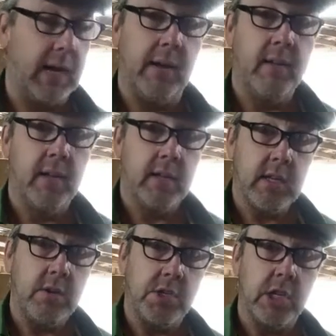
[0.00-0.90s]
But
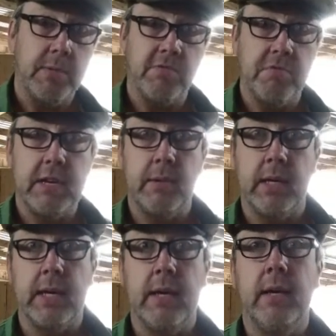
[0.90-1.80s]
YouTube is really
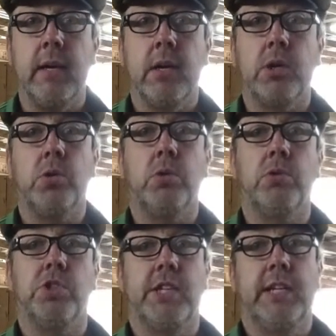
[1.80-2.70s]
my
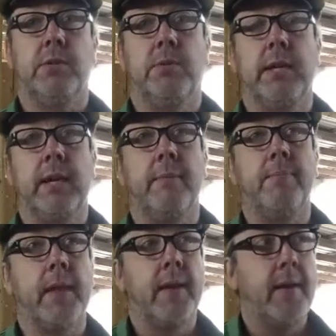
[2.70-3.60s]
core channel here.